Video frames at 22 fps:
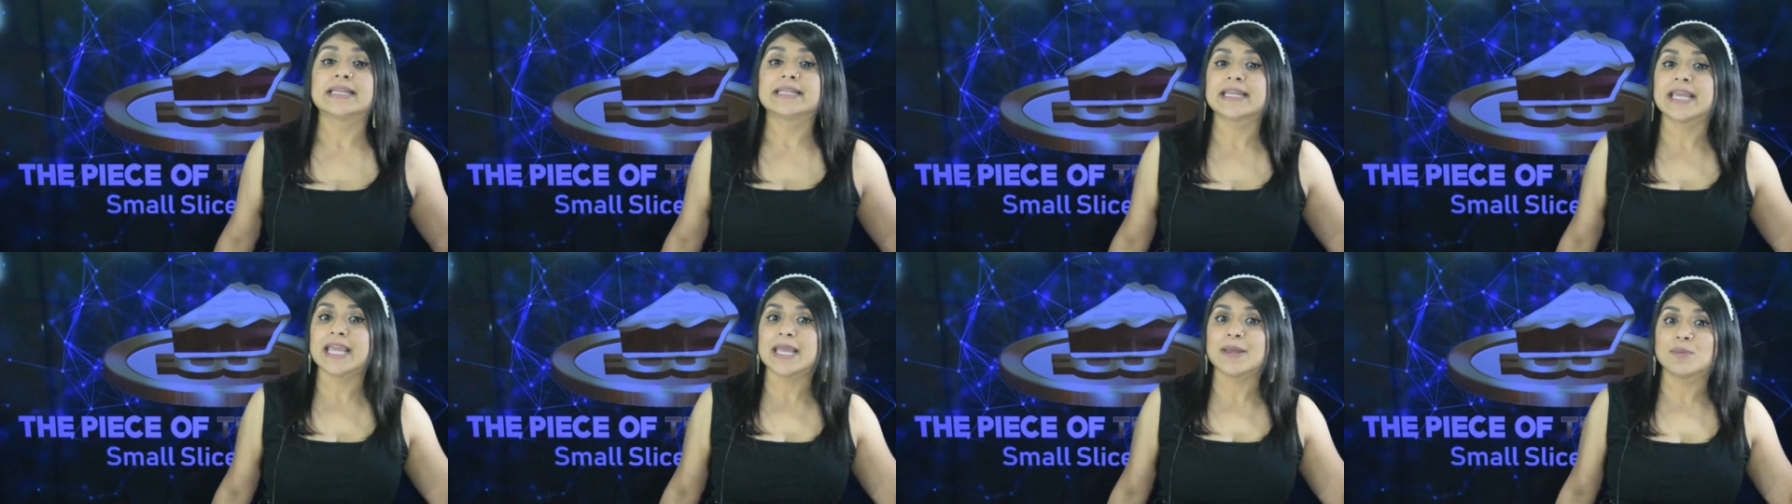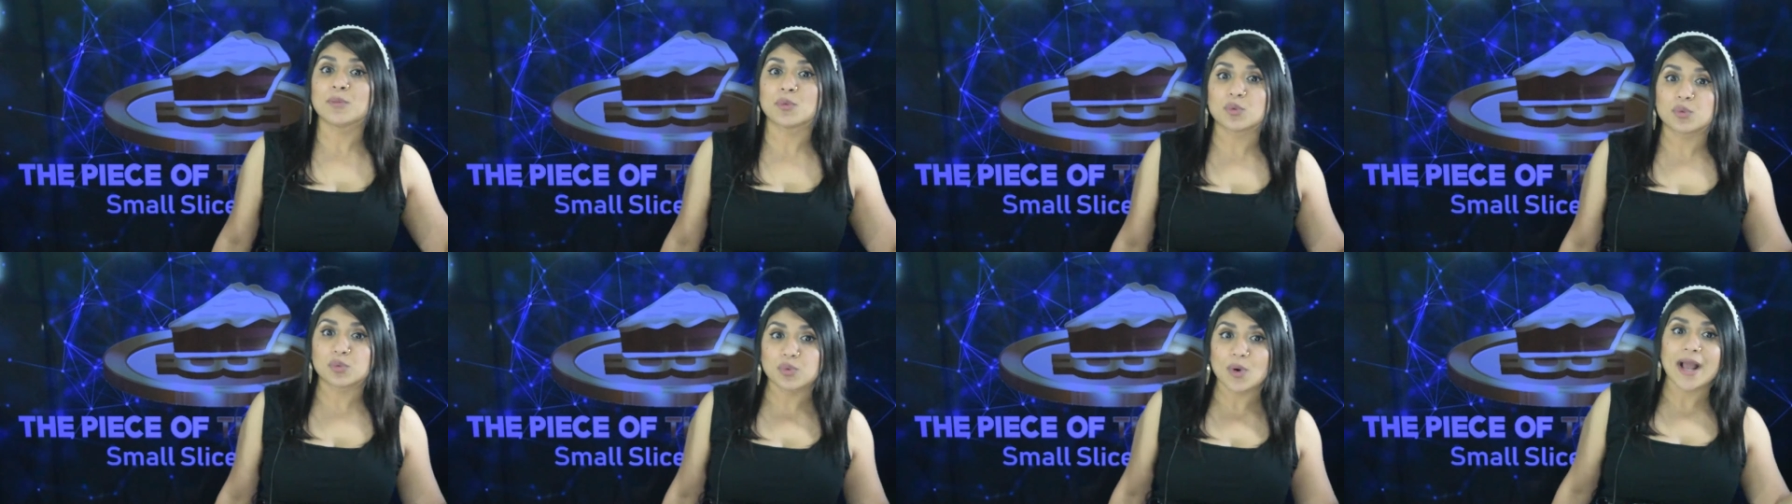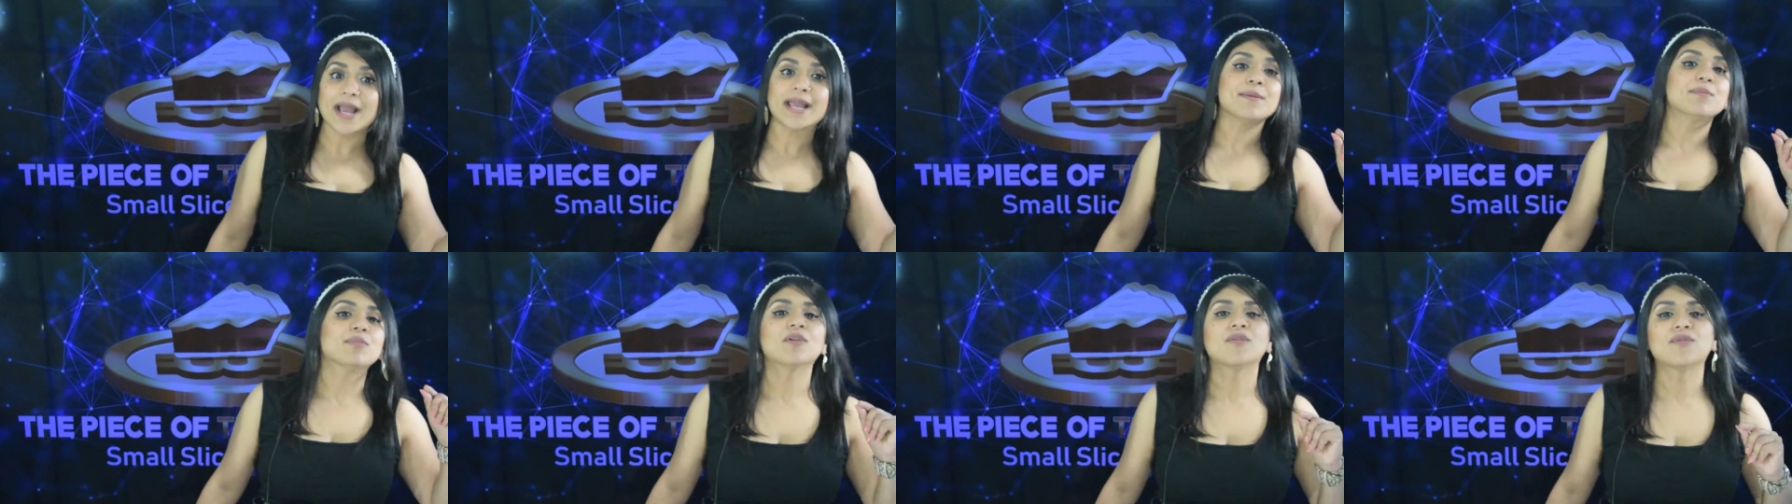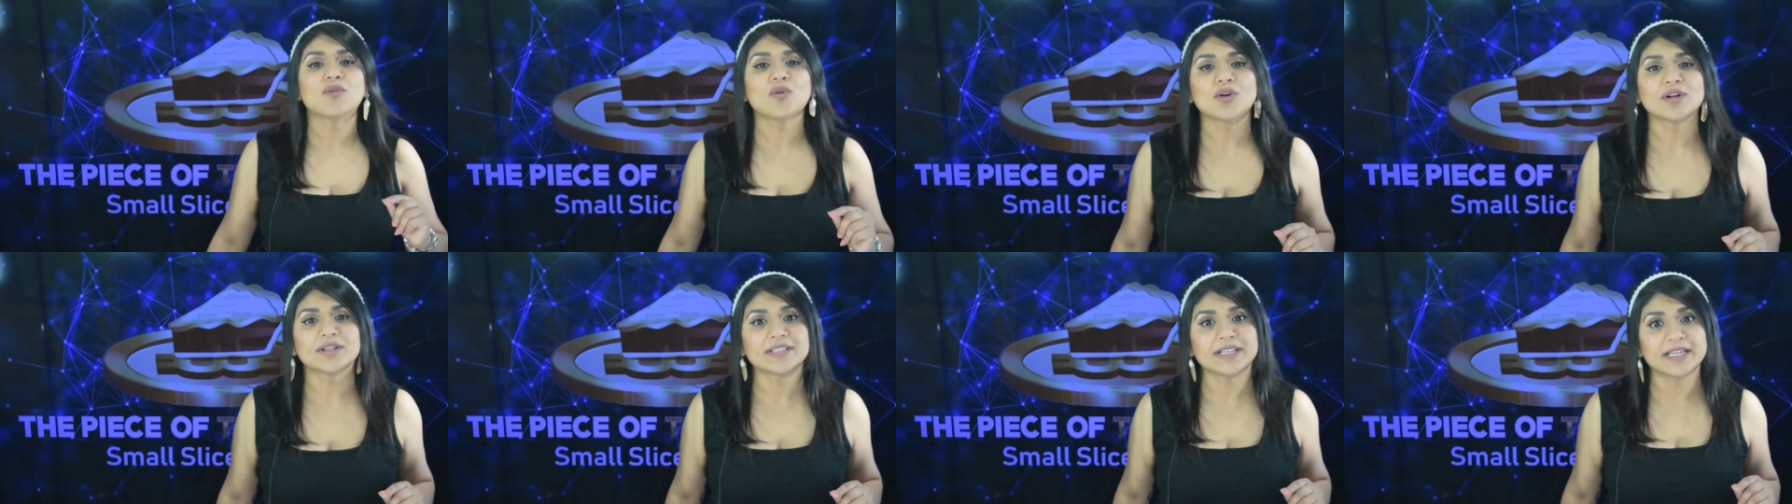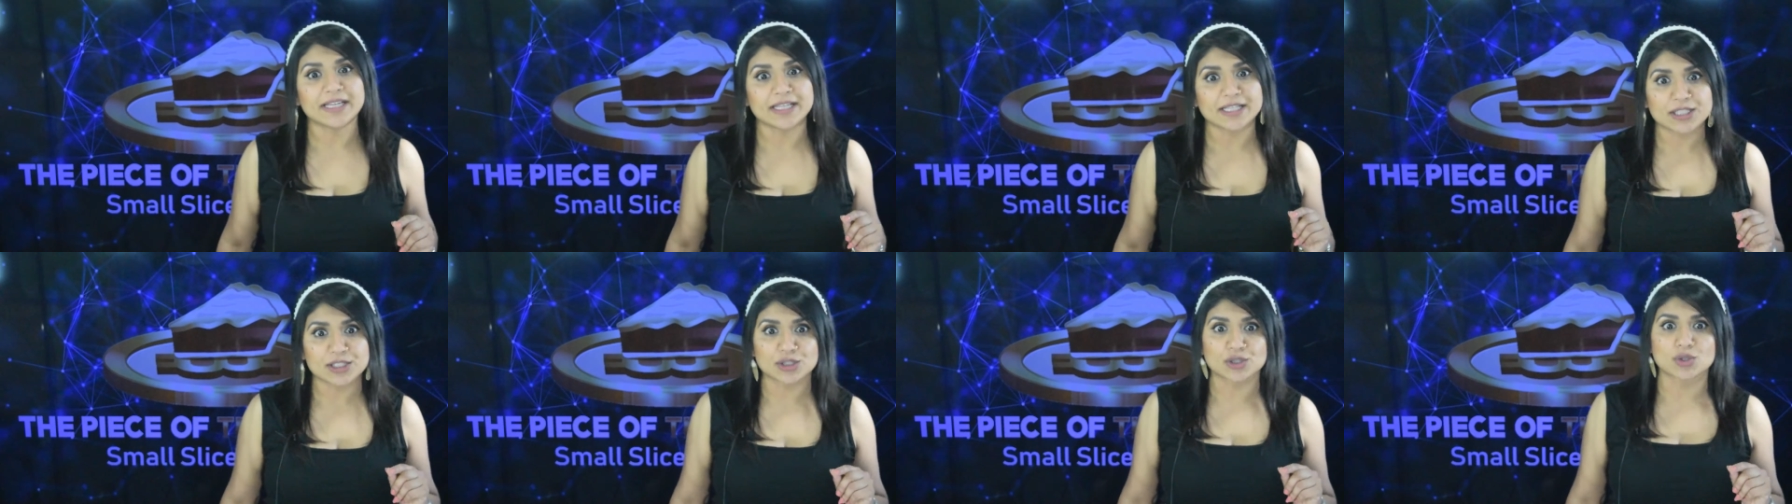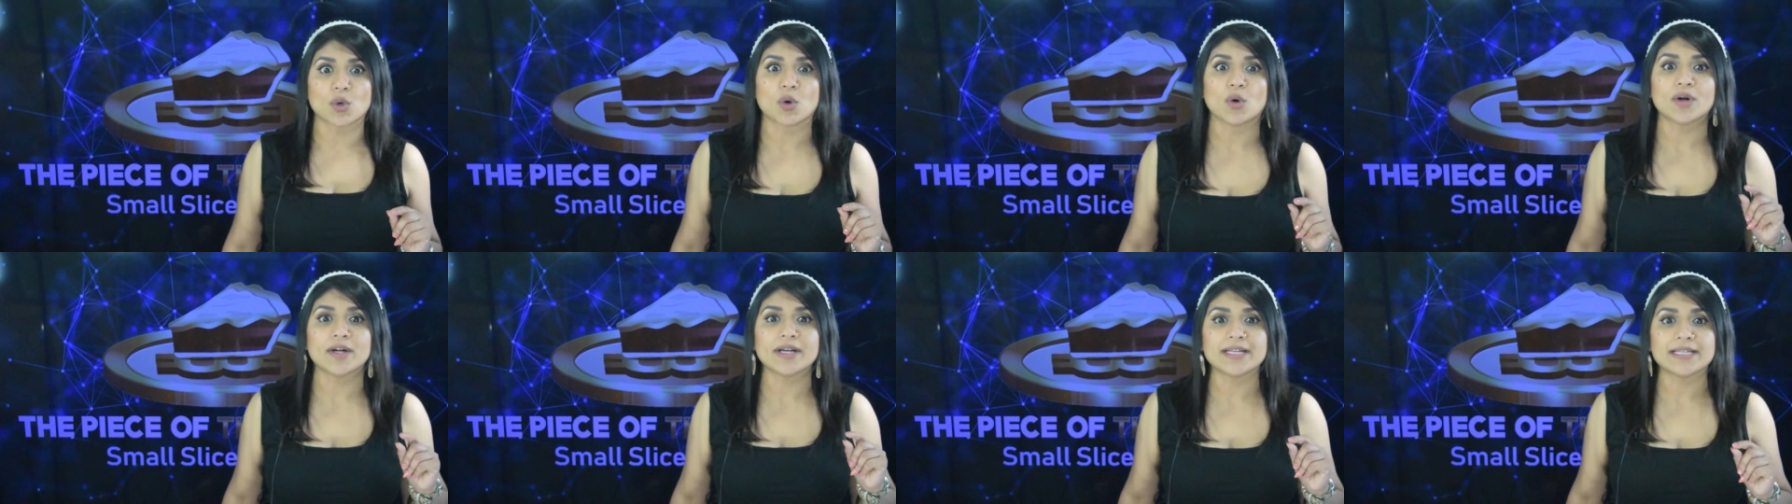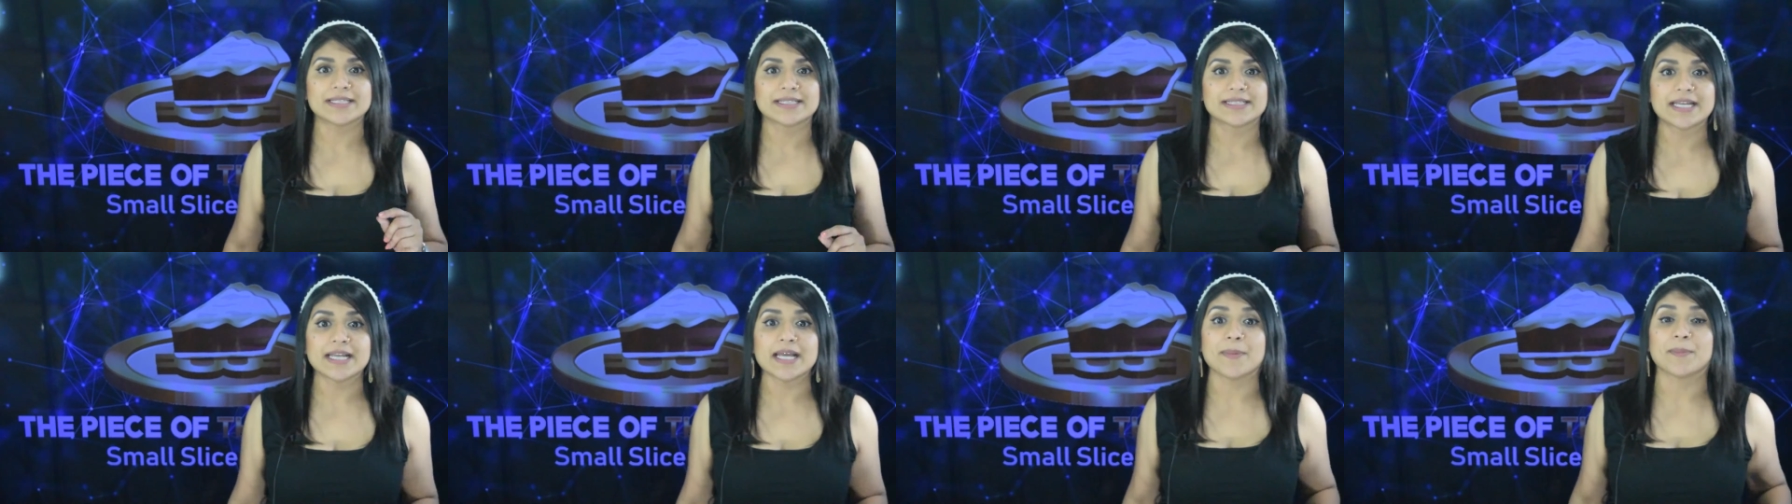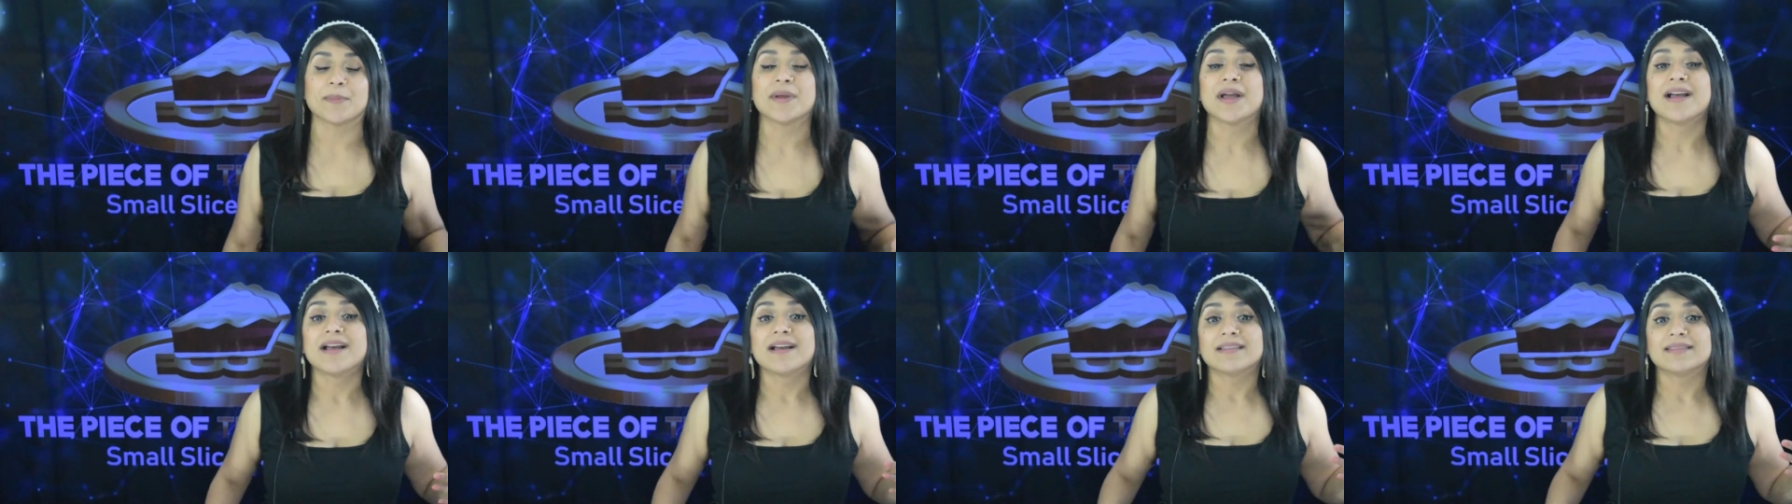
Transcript: came right before the historic dip